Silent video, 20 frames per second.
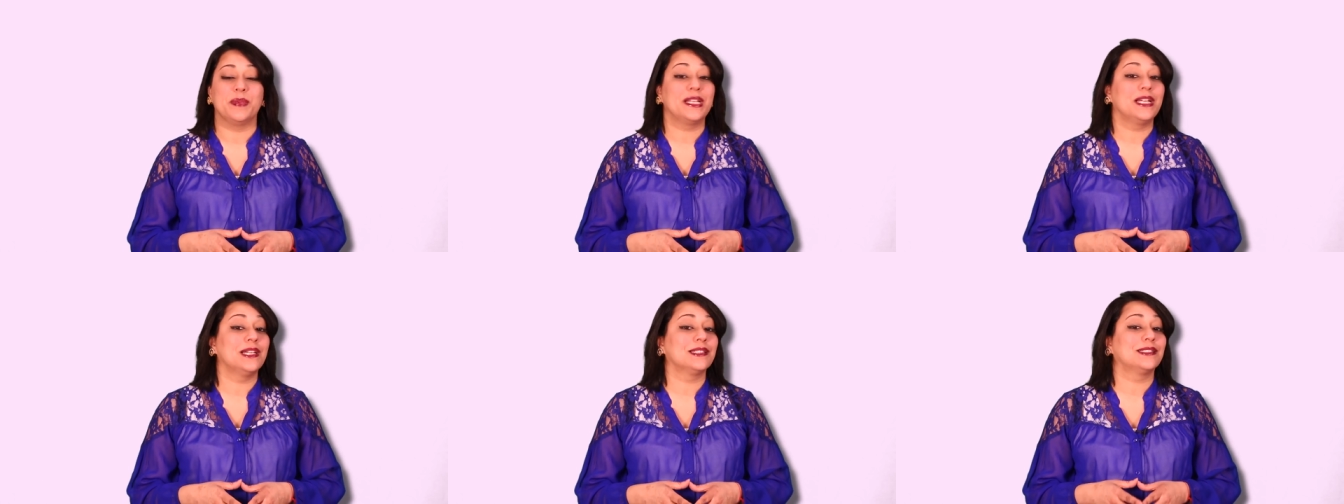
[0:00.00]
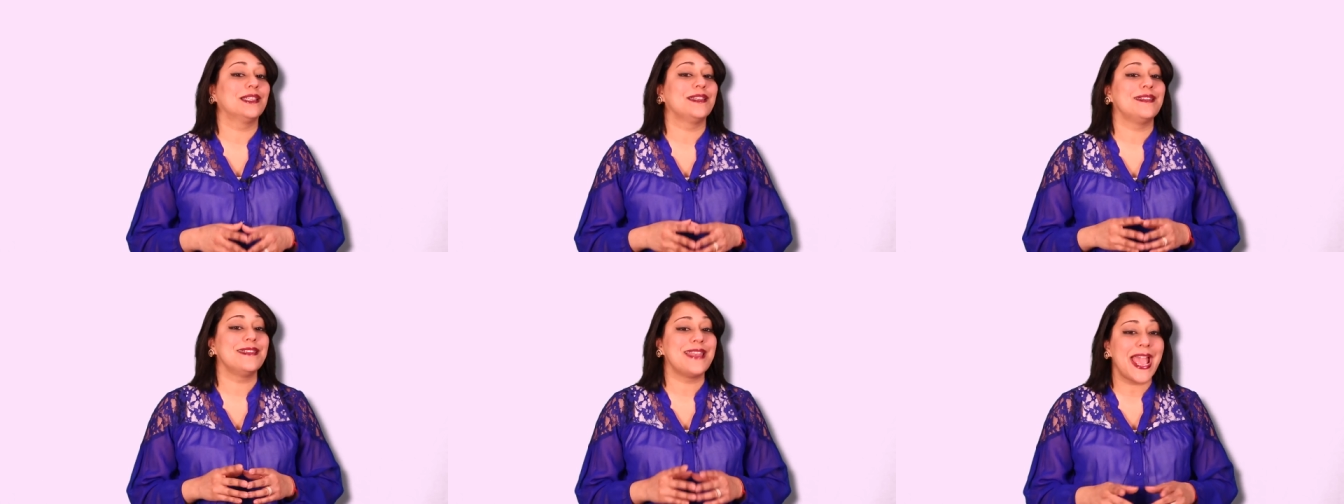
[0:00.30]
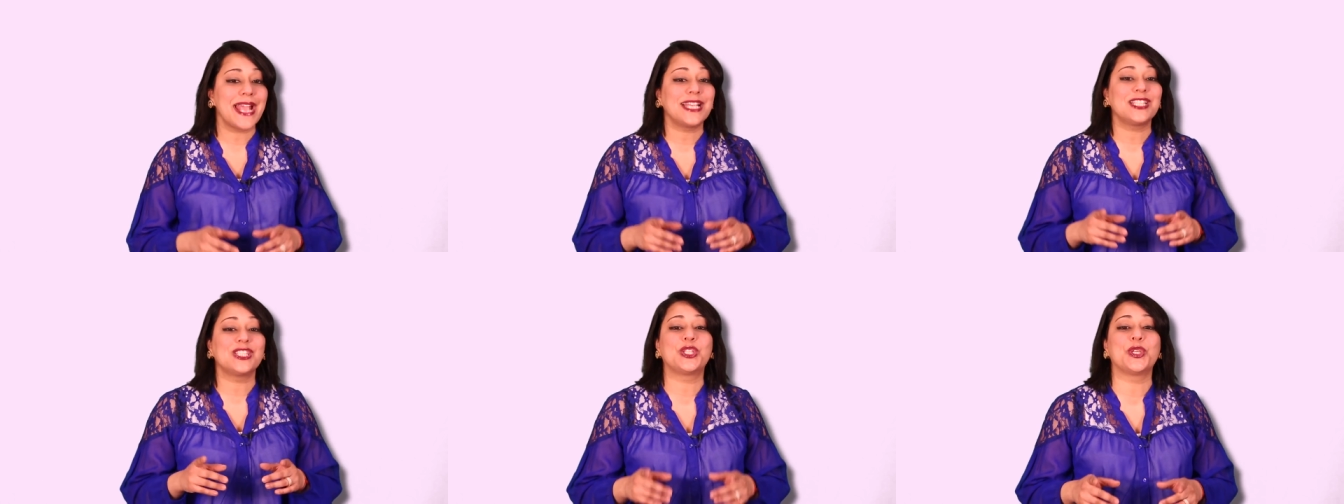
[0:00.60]
because the
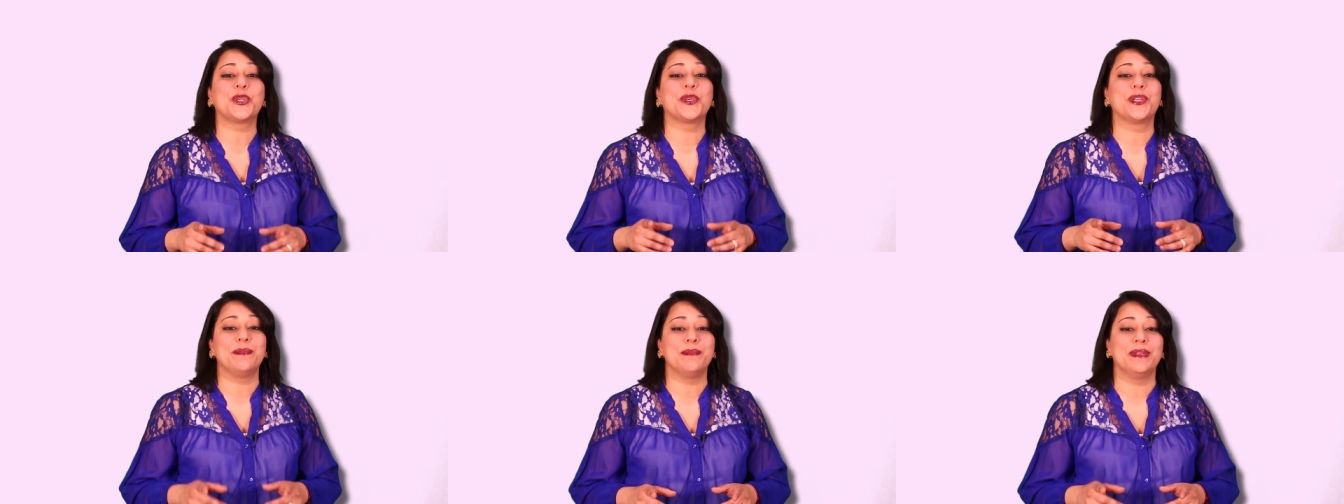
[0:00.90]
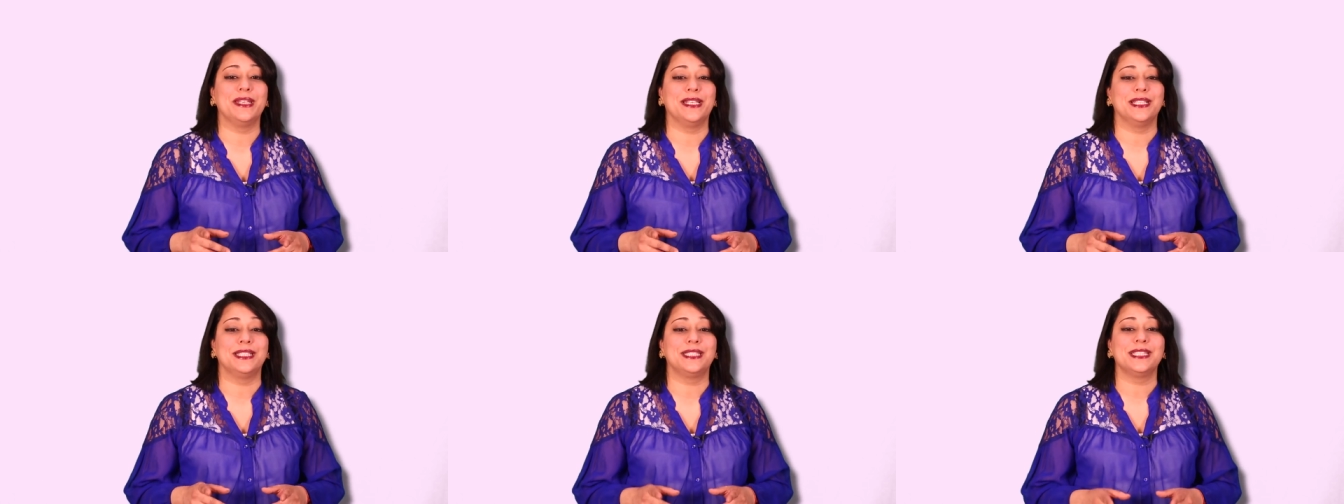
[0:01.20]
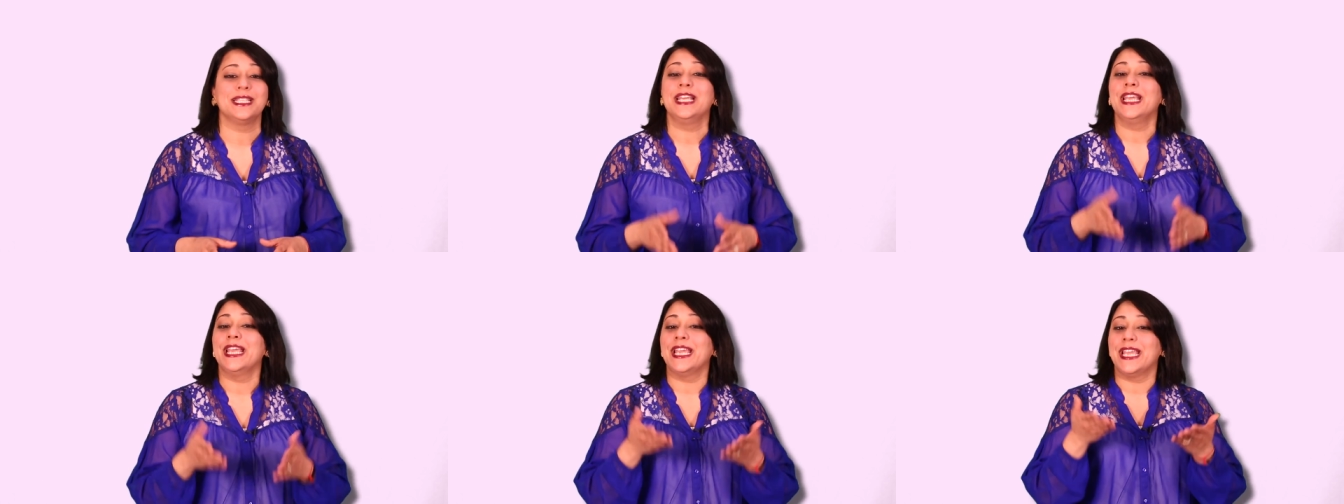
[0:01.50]
next 30
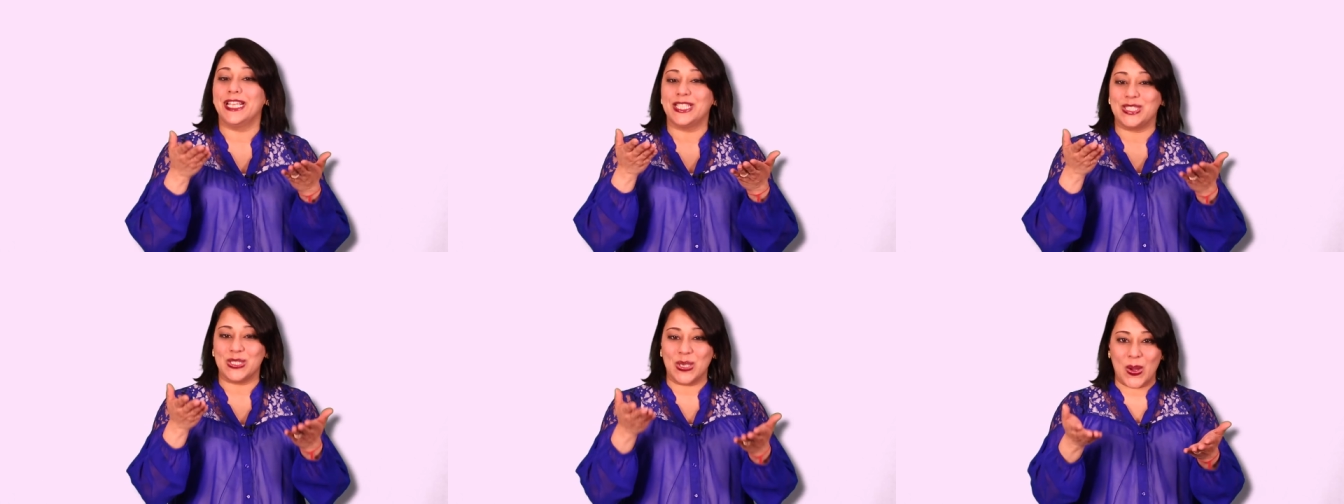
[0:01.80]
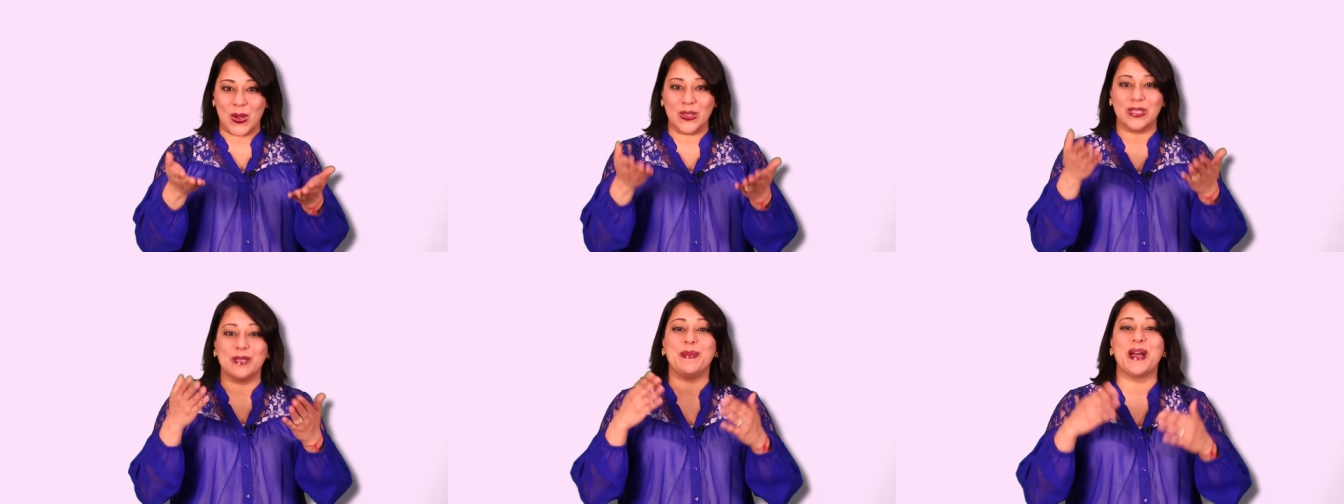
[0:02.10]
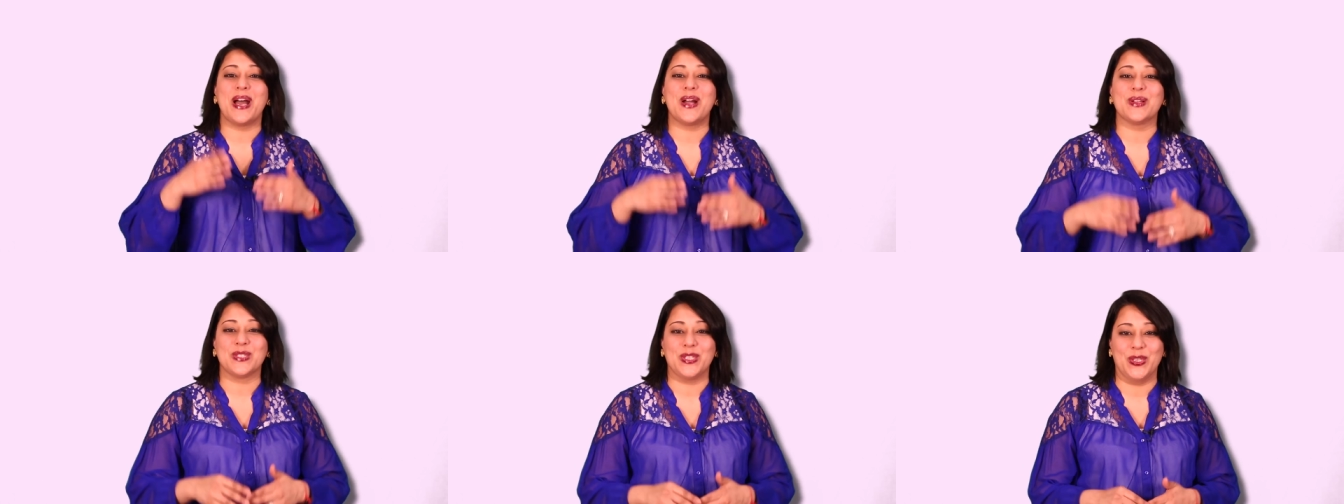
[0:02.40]
minutes is all
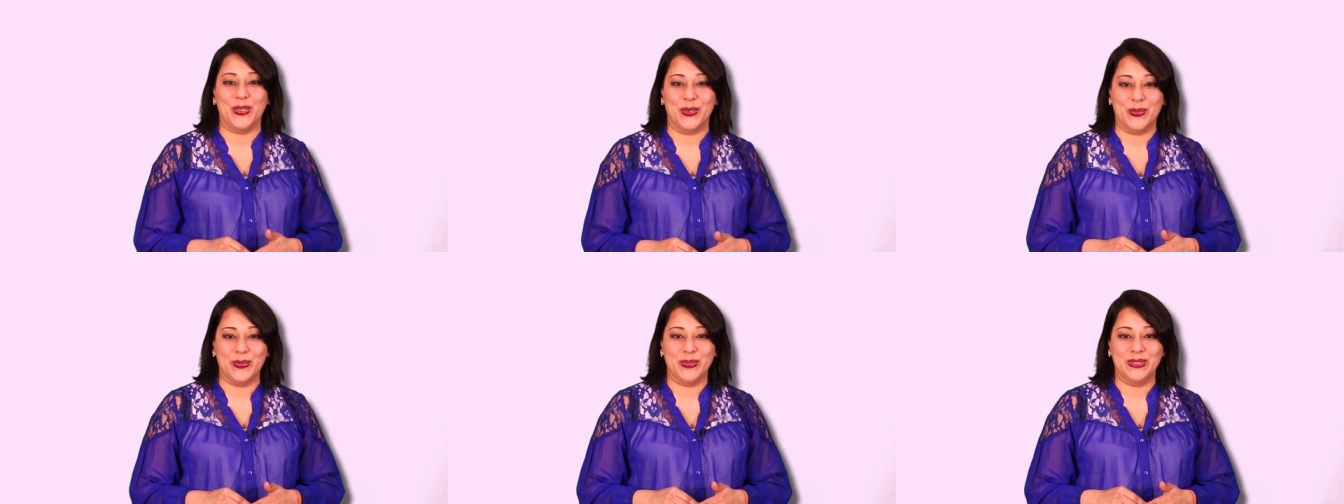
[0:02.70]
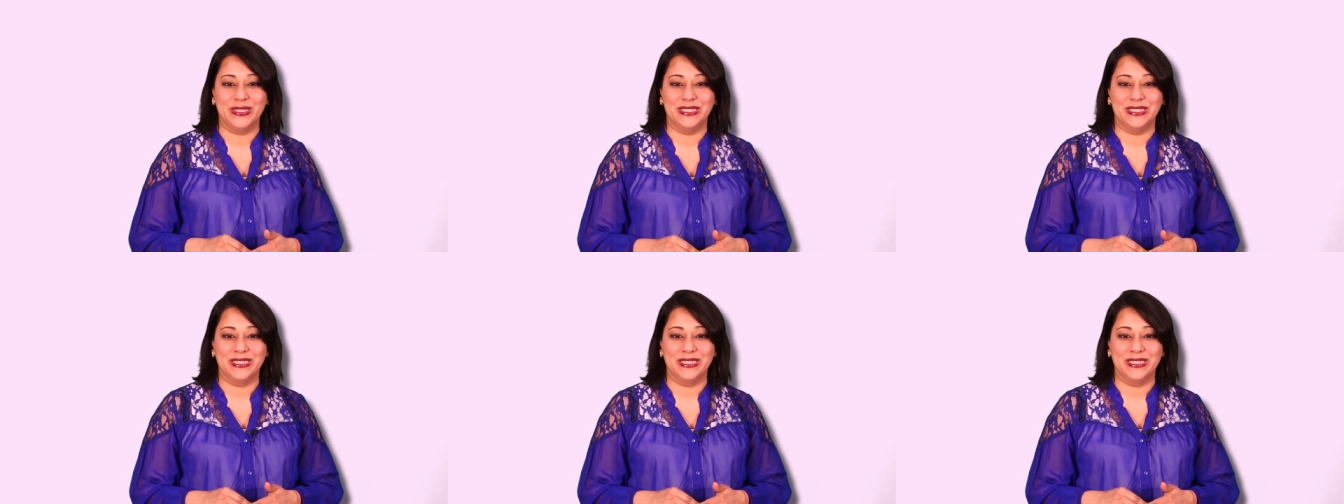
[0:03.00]
about you.